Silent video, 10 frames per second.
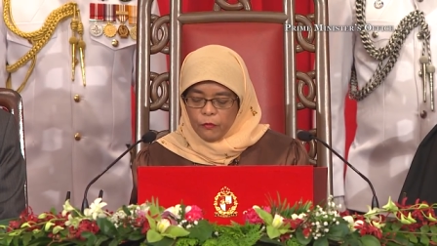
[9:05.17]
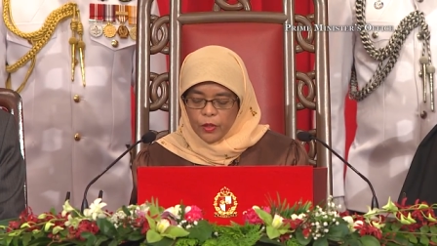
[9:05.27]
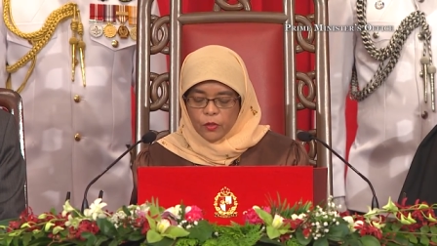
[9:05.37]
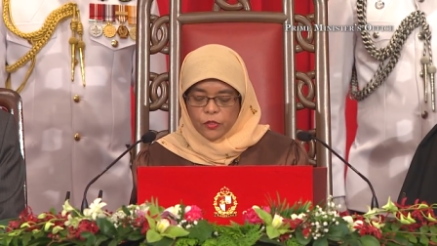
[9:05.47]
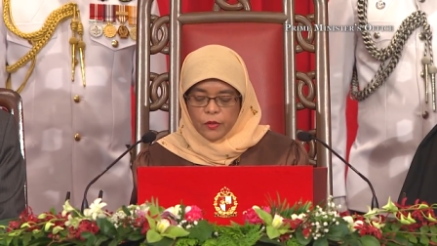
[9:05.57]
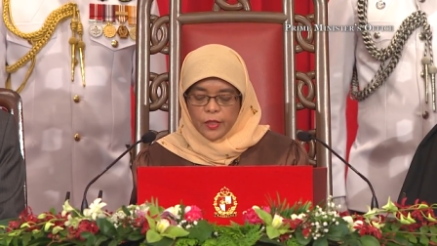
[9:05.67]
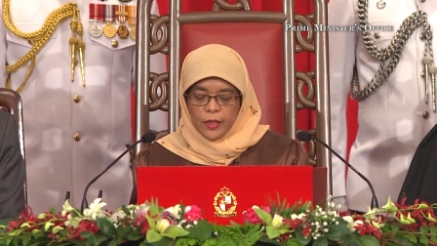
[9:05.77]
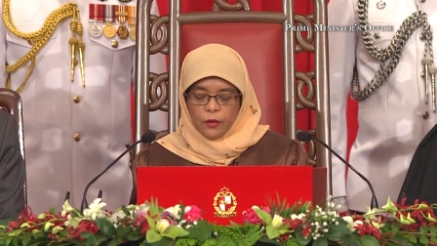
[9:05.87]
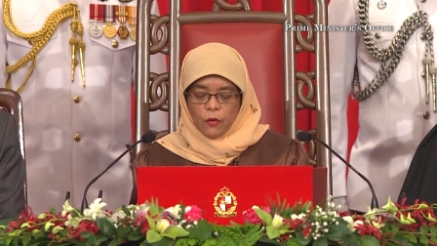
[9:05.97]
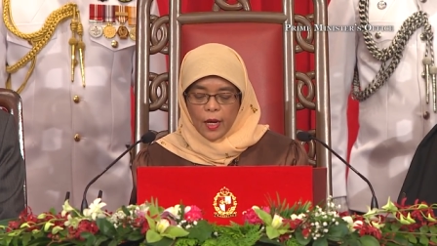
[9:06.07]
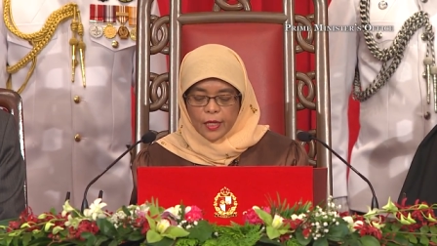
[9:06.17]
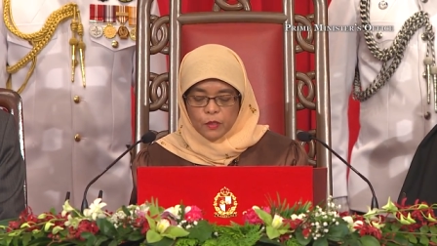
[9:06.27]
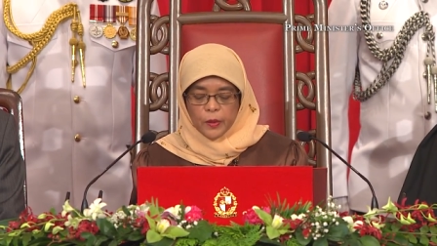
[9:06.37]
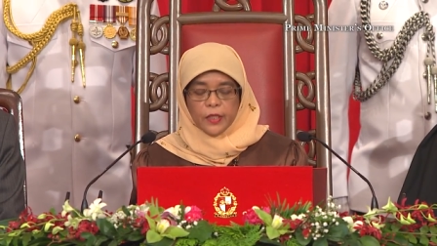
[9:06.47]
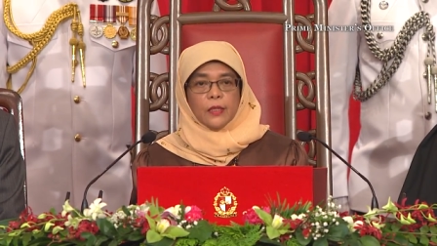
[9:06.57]
We also need to
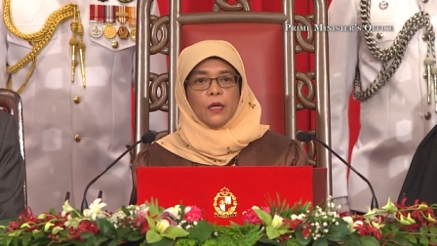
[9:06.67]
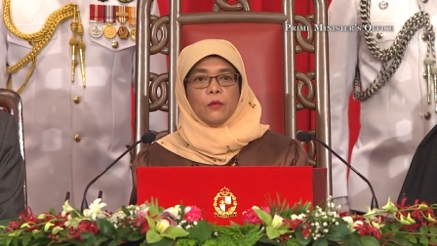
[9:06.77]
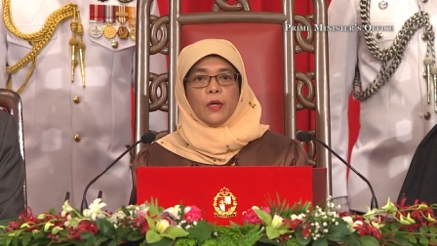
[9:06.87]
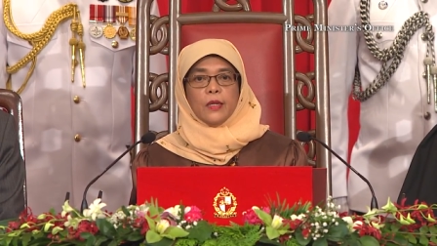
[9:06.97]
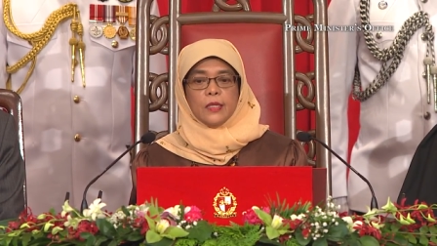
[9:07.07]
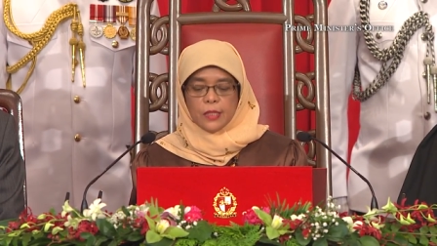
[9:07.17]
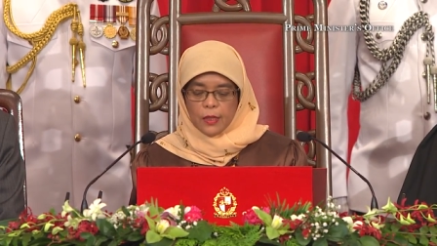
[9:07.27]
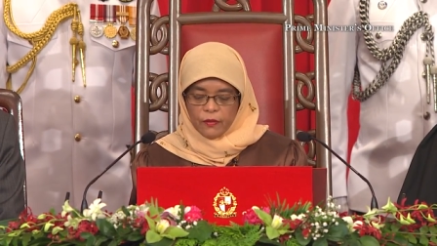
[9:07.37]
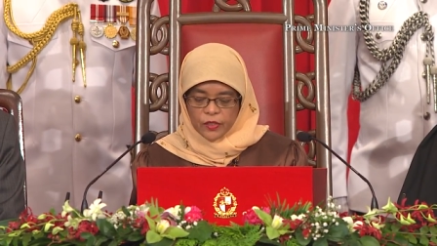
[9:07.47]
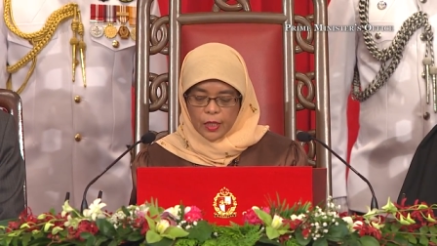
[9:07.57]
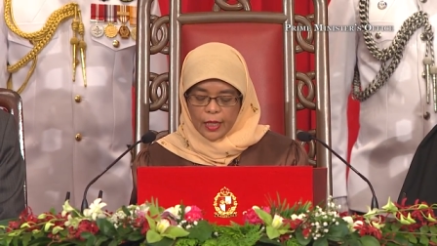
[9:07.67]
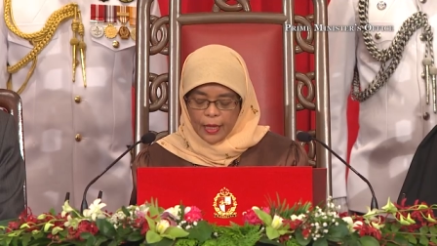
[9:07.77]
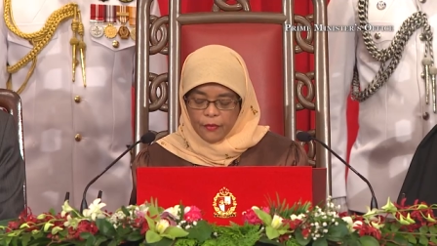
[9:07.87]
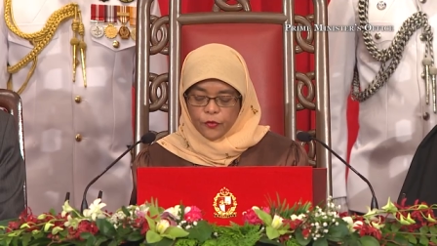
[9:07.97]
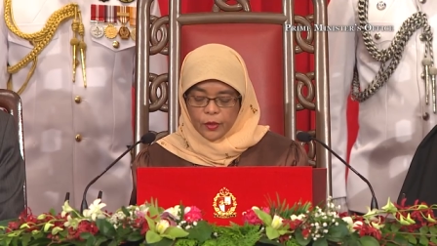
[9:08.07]
husband our reserves
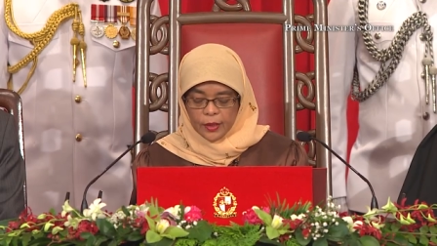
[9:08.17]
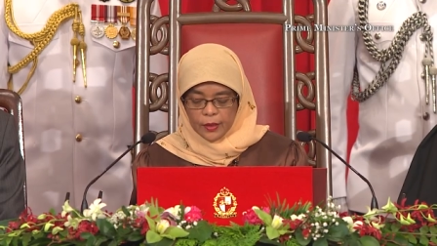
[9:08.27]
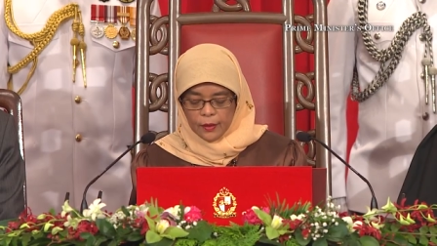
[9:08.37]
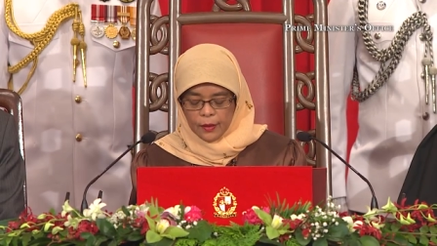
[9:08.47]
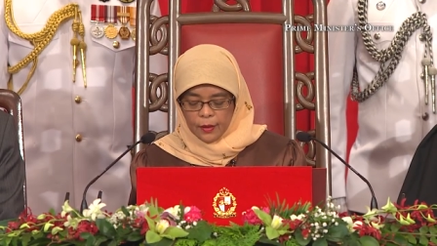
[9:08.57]
carefully.